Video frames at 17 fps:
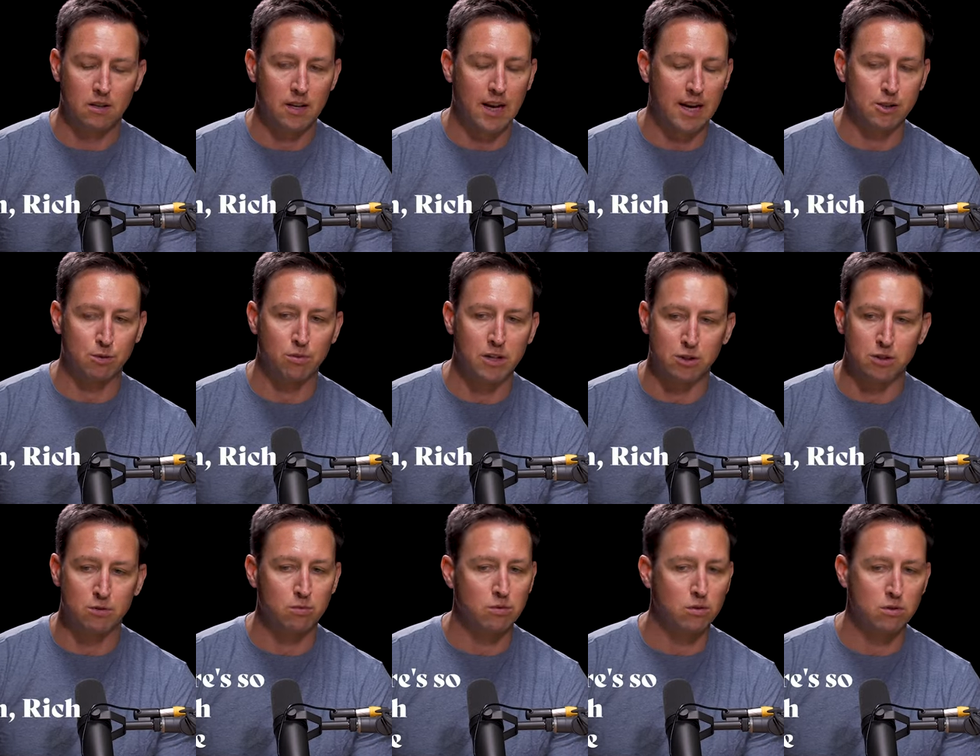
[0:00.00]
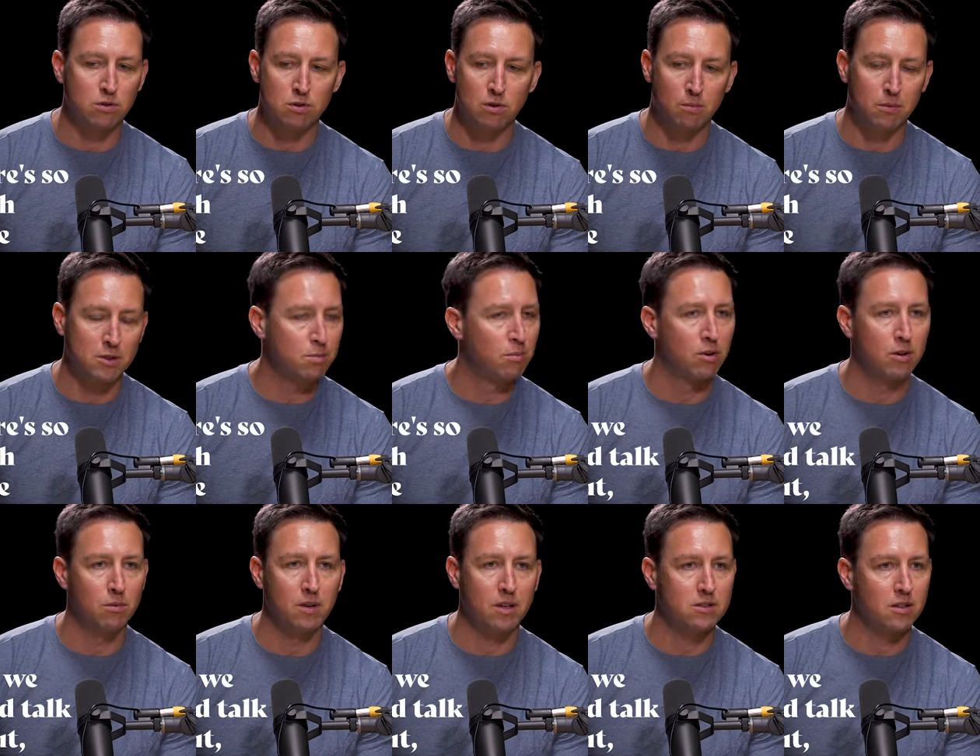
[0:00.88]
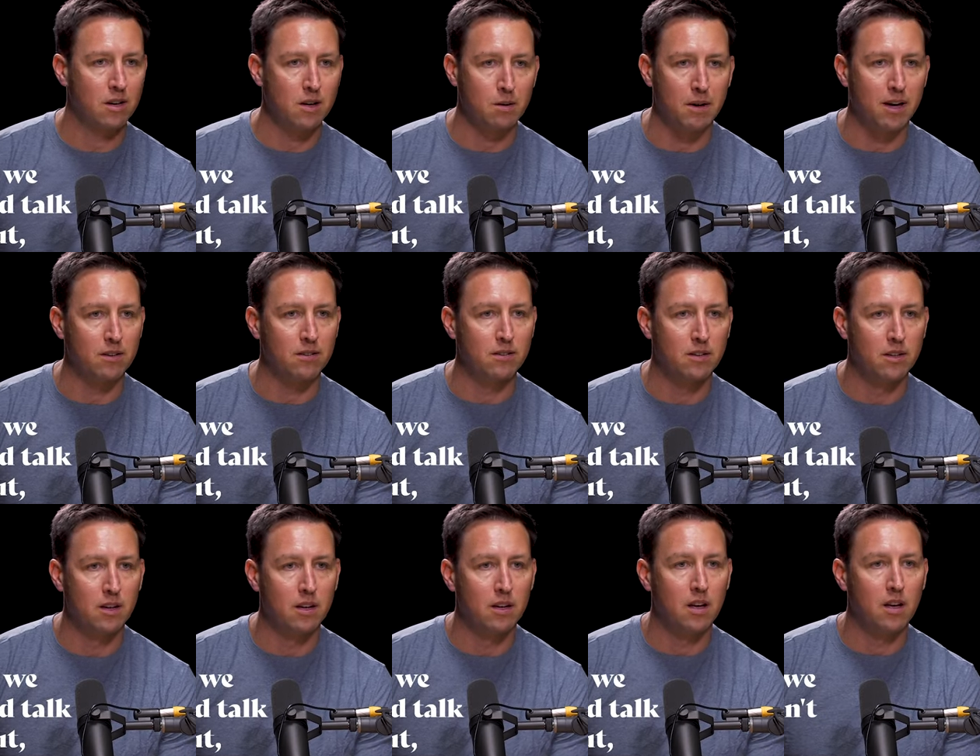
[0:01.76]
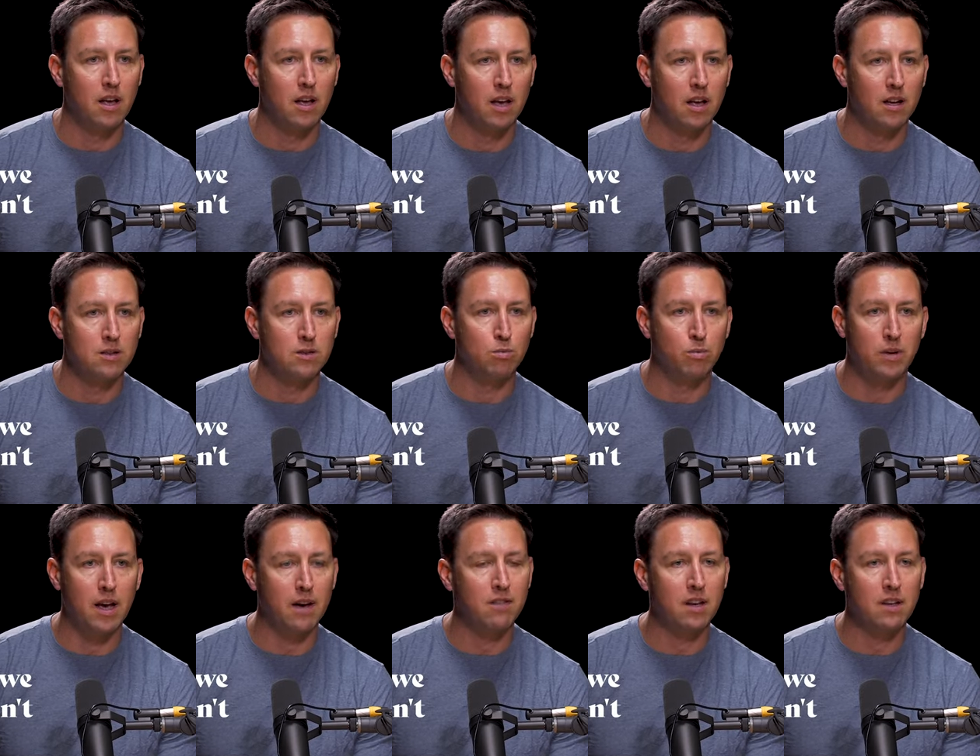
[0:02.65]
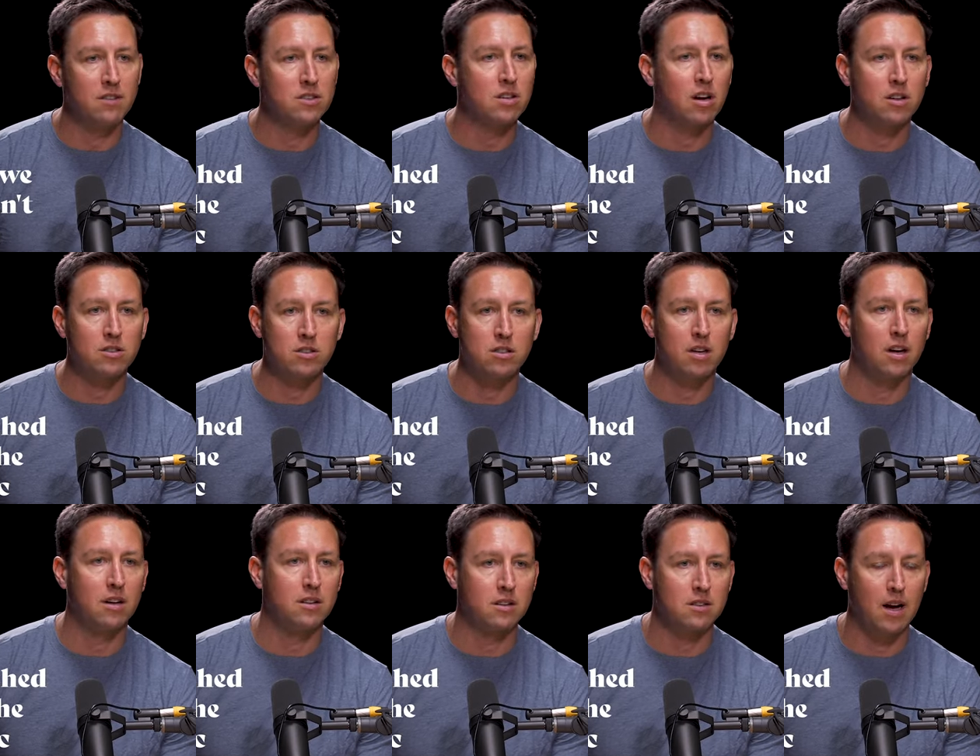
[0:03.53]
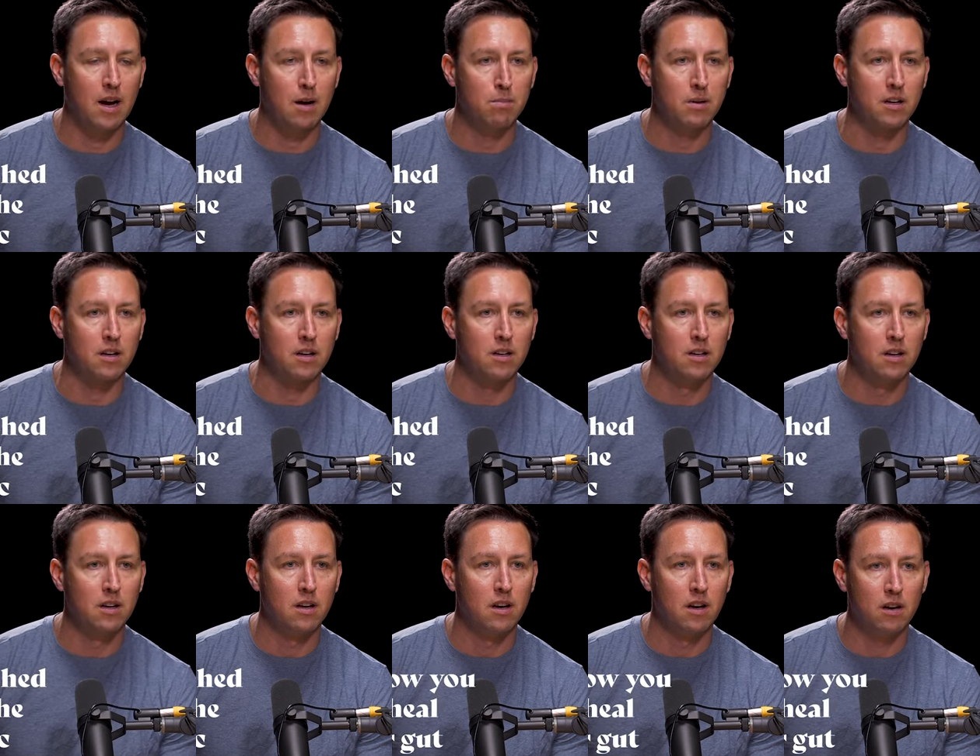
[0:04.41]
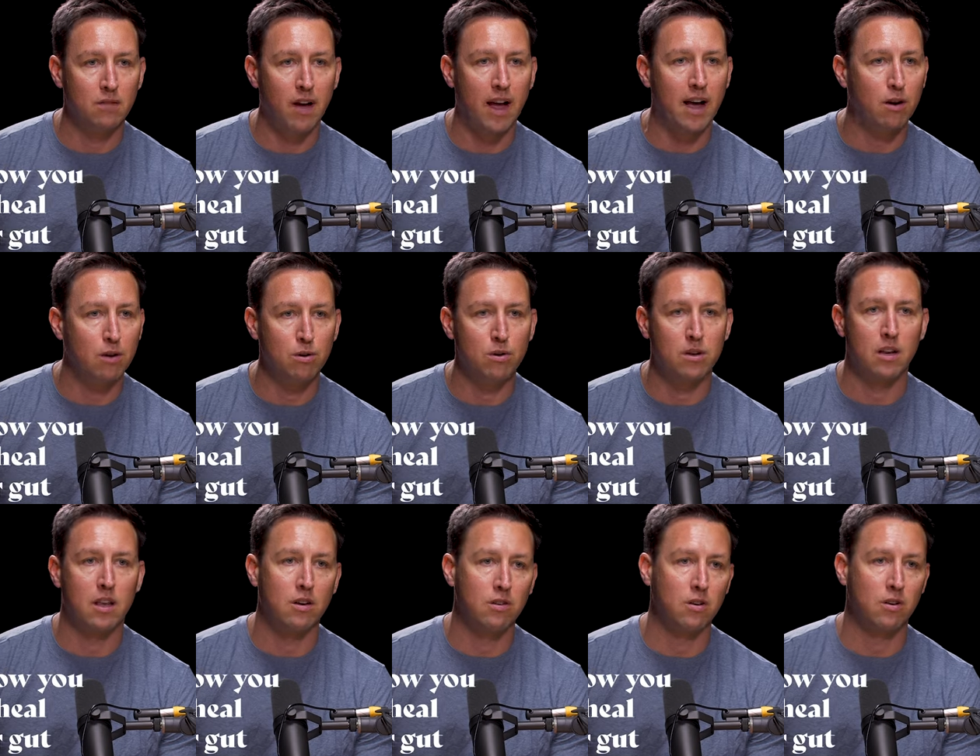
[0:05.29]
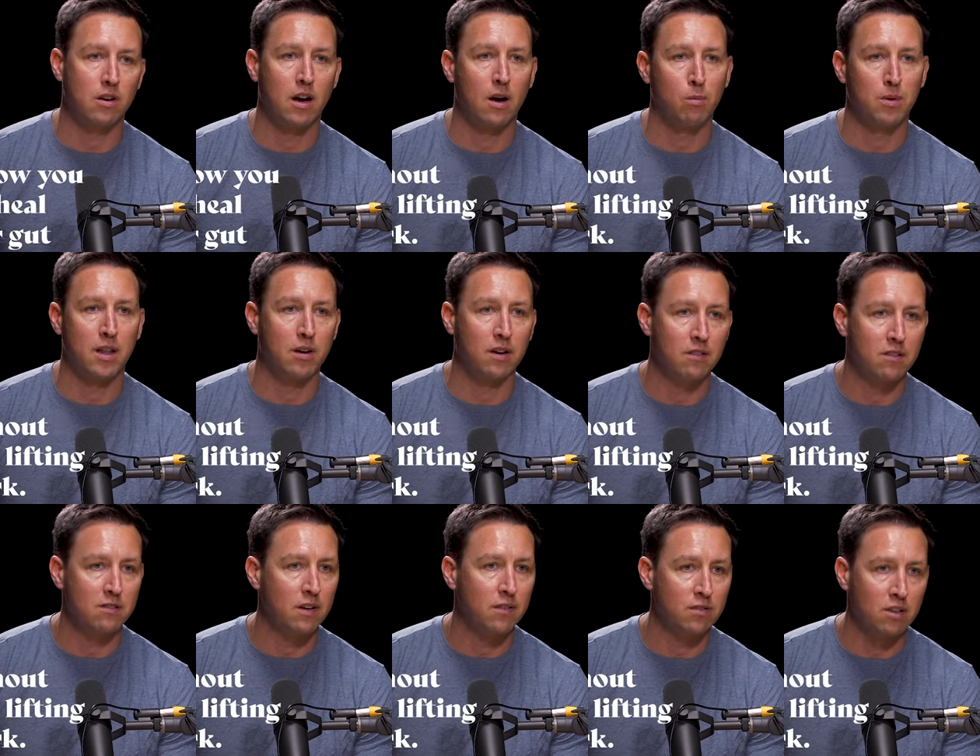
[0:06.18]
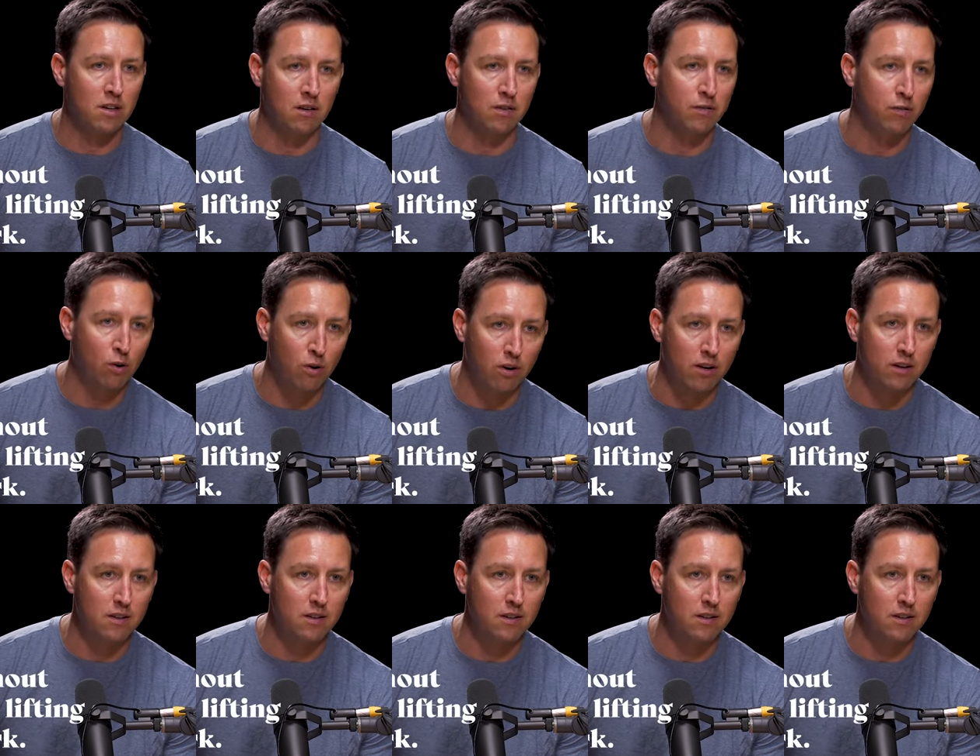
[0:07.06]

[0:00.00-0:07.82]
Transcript: gosh, Rich, there's so much more that we could talk about. And we haven't even touched on the topic of how you can heal your gut without even lifting a fork.